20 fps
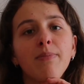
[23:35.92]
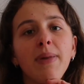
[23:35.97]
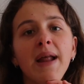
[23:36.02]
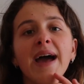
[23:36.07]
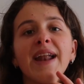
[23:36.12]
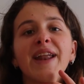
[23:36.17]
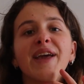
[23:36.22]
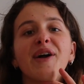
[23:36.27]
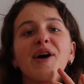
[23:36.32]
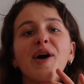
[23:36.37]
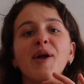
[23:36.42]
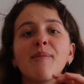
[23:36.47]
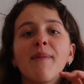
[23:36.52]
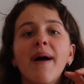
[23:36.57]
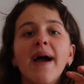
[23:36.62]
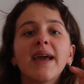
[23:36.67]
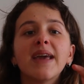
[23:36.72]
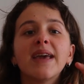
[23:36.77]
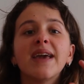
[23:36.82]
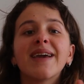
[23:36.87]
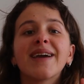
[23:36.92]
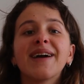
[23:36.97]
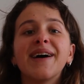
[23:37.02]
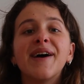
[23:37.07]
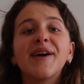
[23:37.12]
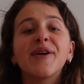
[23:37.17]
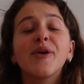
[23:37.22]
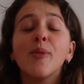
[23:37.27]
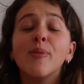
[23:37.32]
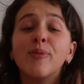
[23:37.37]
planning on making
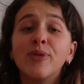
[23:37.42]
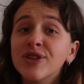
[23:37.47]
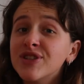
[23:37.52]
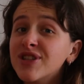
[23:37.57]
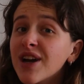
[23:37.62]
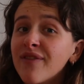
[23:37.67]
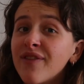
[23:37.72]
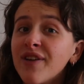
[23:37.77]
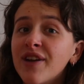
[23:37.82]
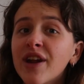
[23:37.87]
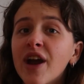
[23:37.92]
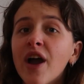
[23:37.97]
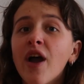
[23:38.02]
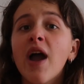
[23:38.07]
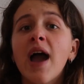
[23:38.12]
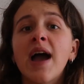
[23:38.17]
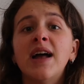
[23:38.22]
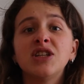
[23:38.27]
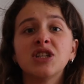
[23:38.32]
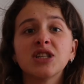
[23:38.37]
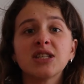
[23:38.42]
a kombucha video and